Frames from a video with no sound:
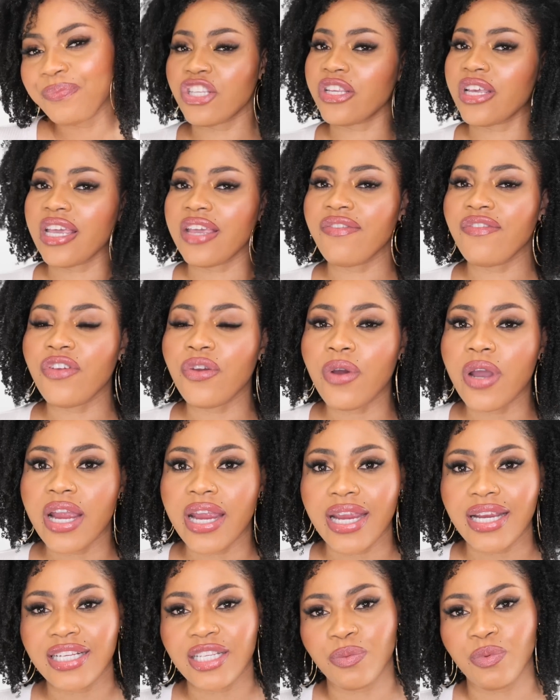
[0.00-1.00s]
So if you are
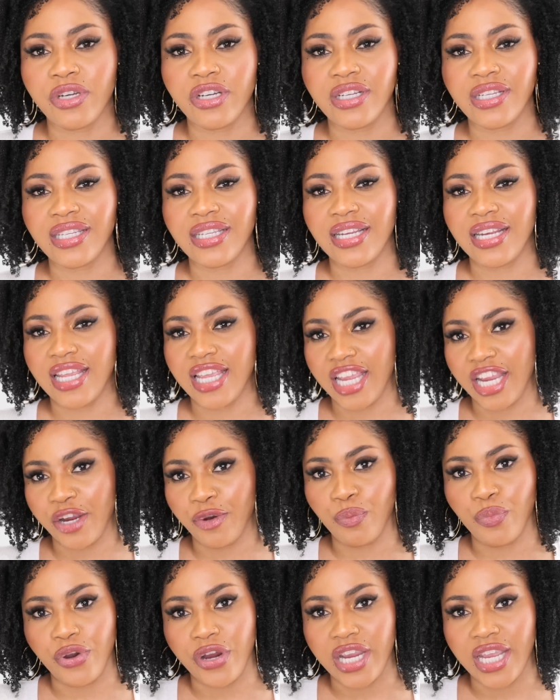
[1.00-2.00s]
experiencing
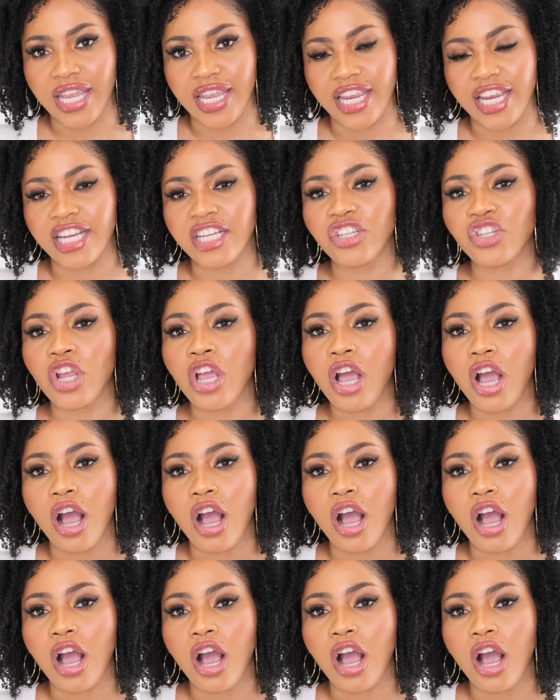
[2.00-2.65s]
hair breakage